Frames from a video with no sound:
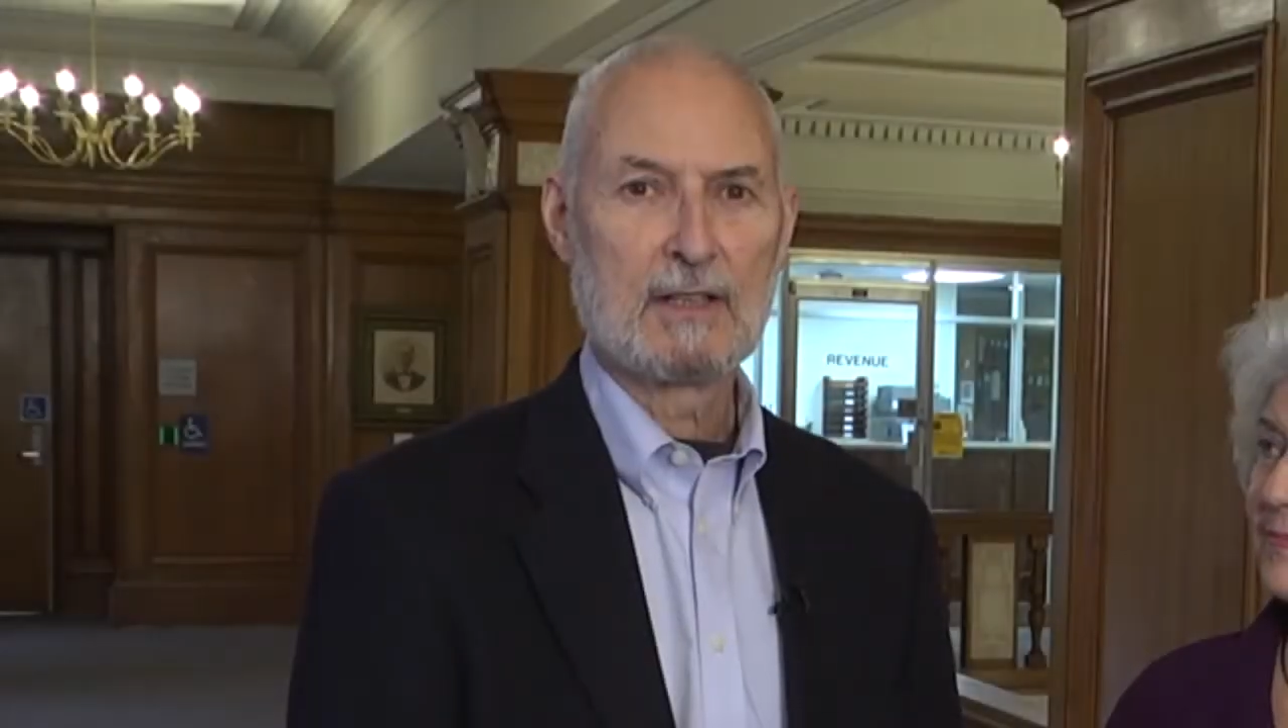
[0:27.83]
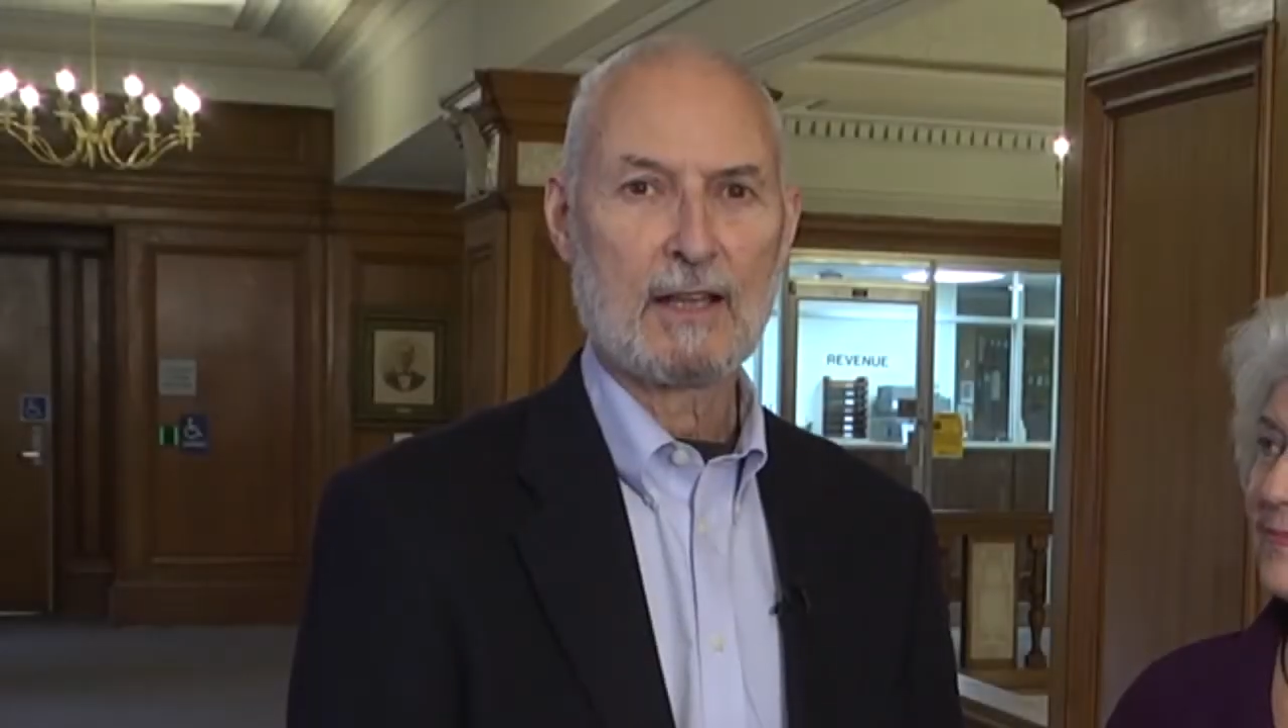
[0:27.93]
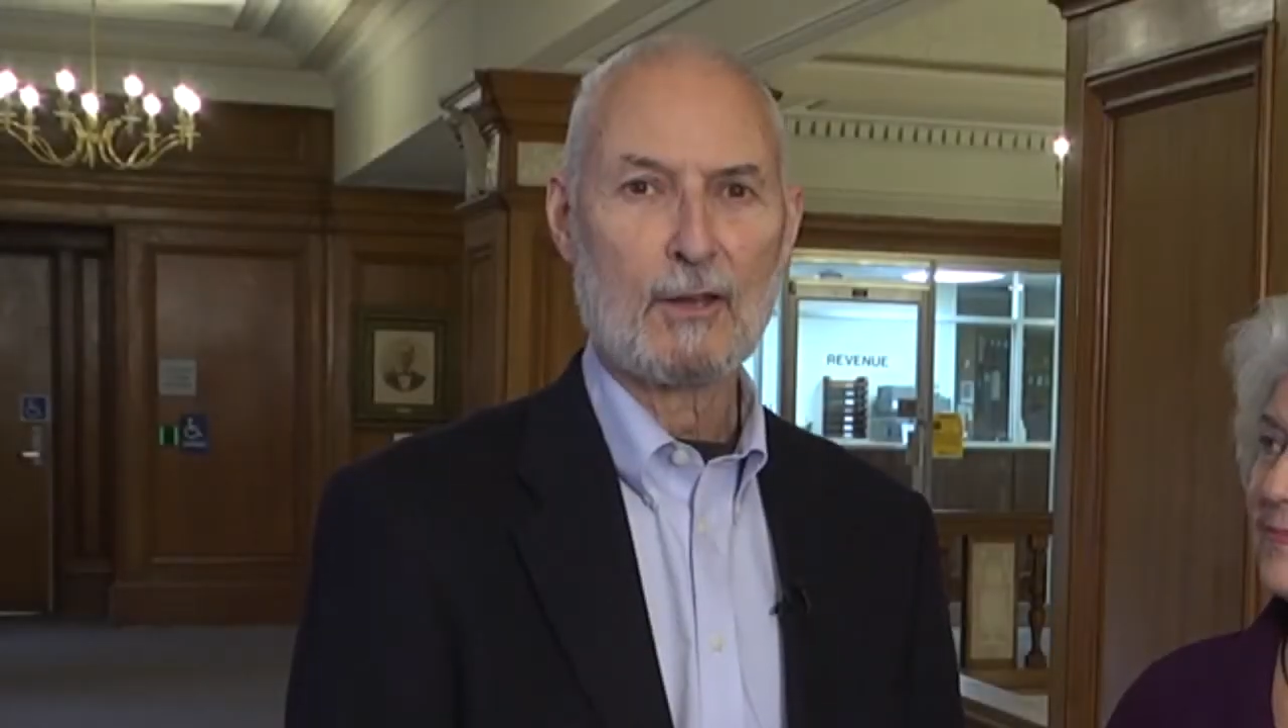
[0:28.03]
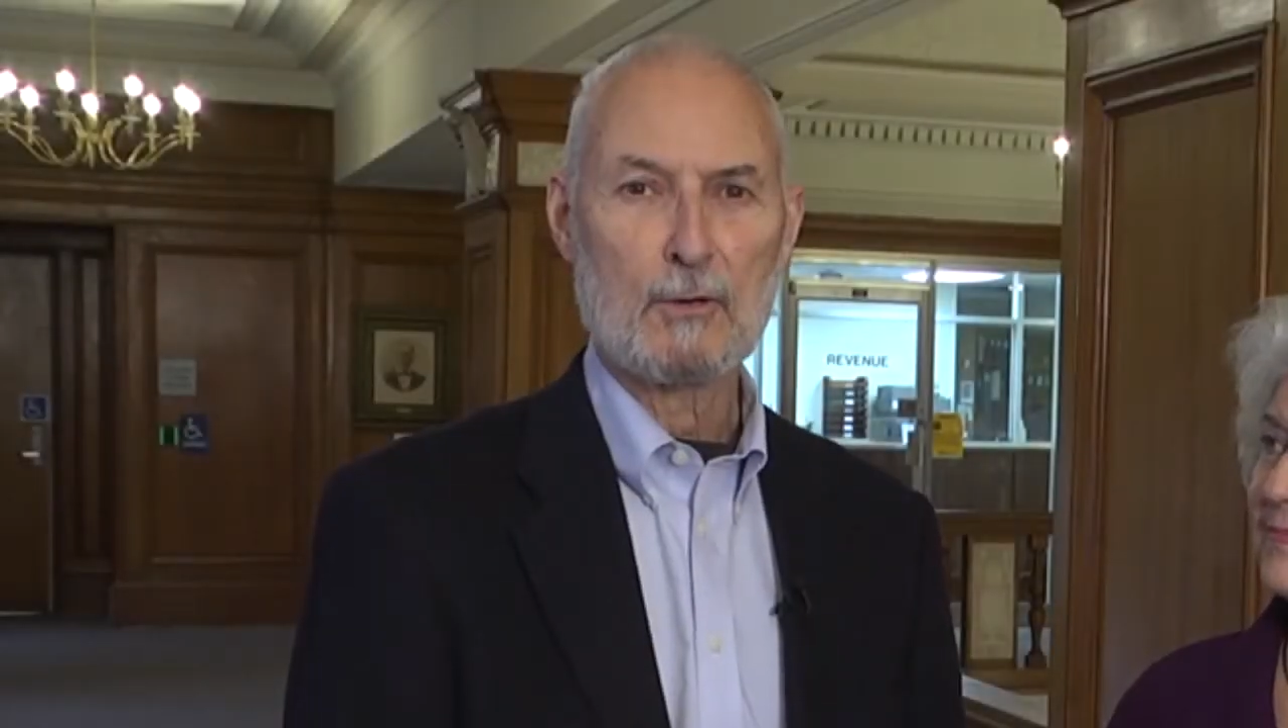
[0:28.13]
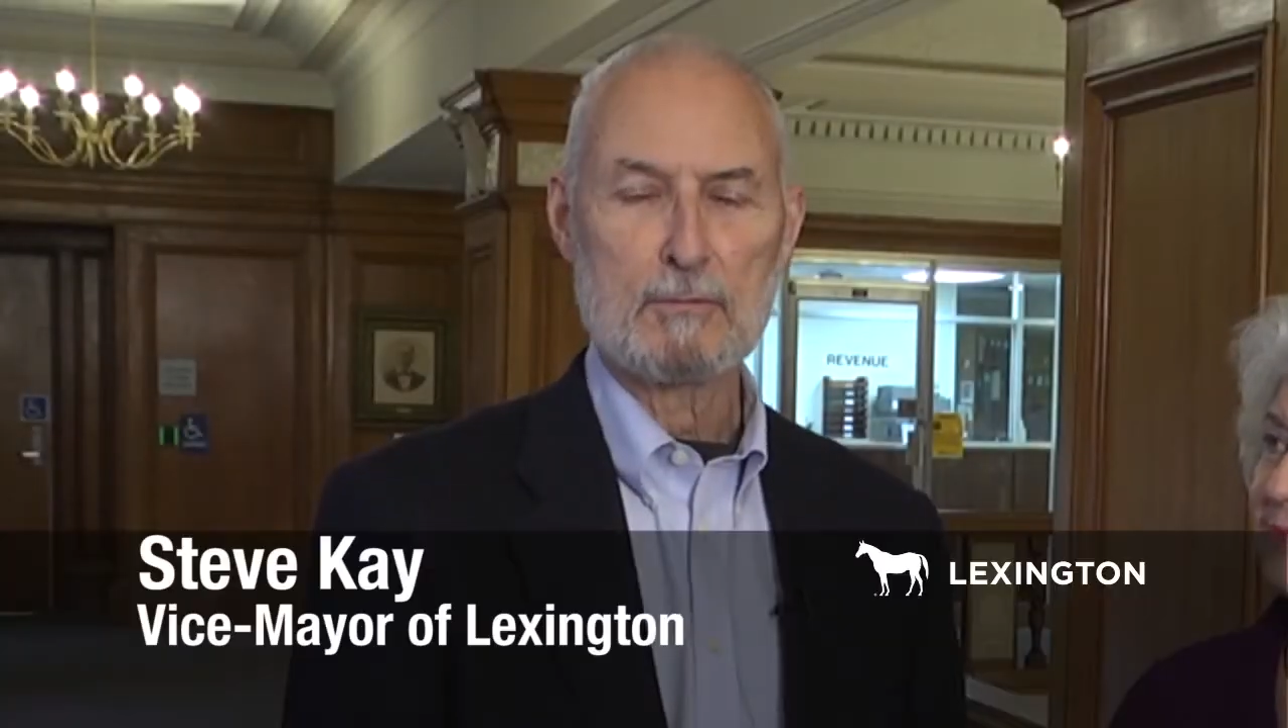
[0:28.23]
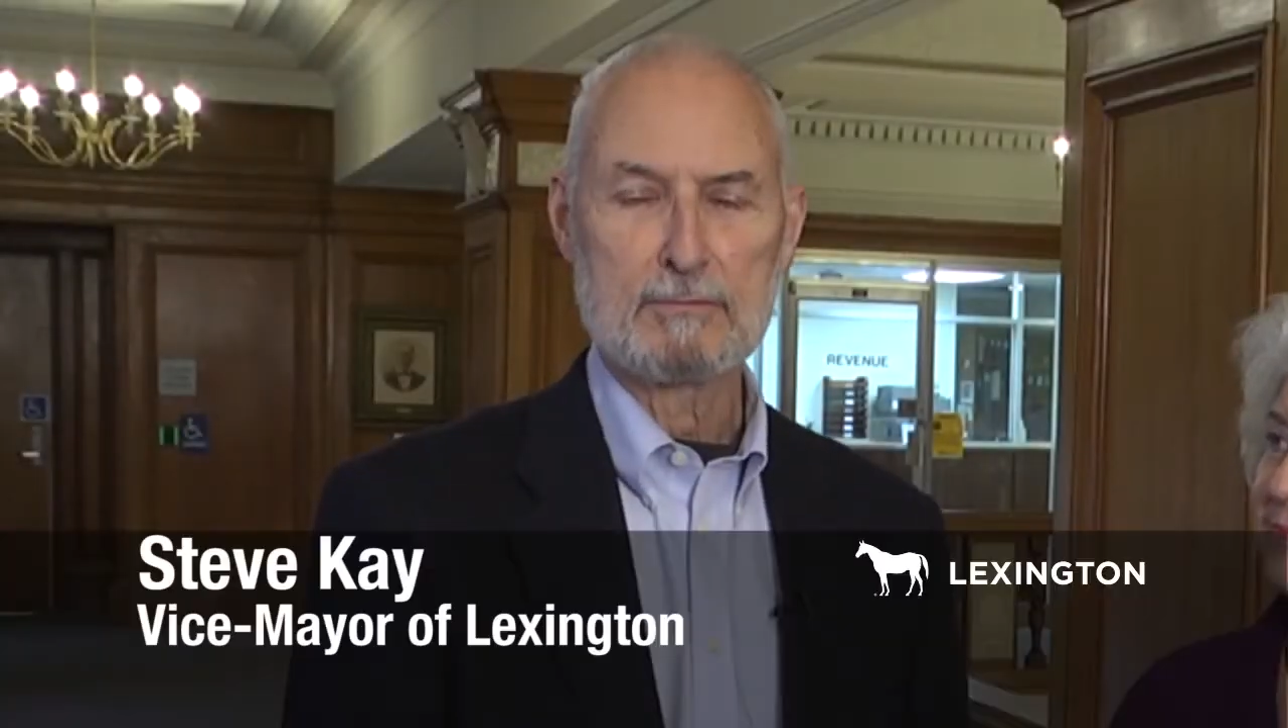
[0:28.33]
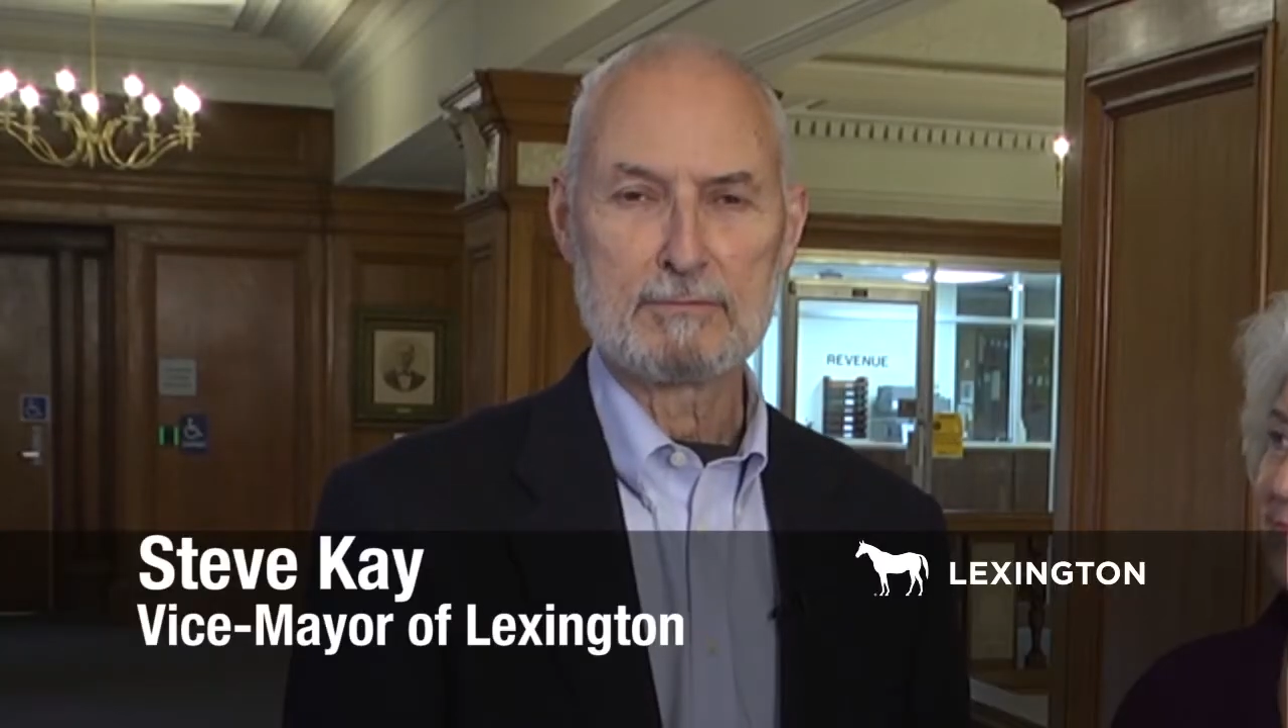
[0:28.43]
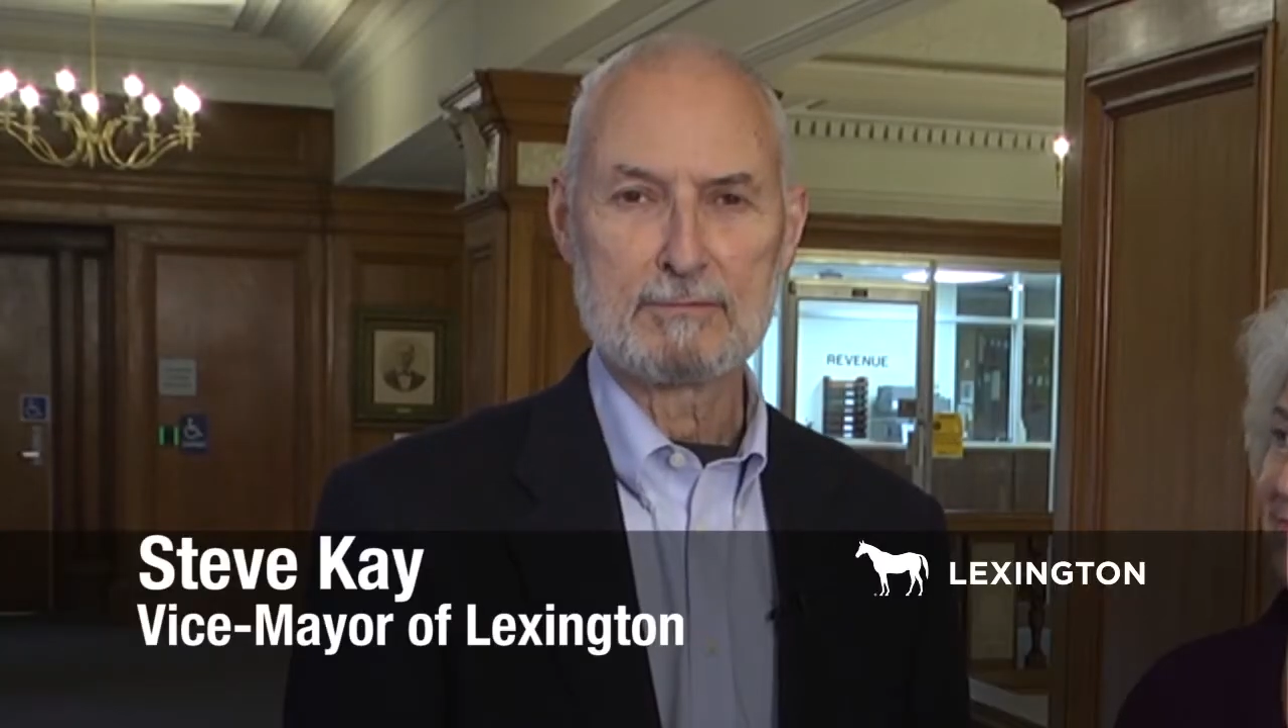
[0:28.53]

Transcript: Hello,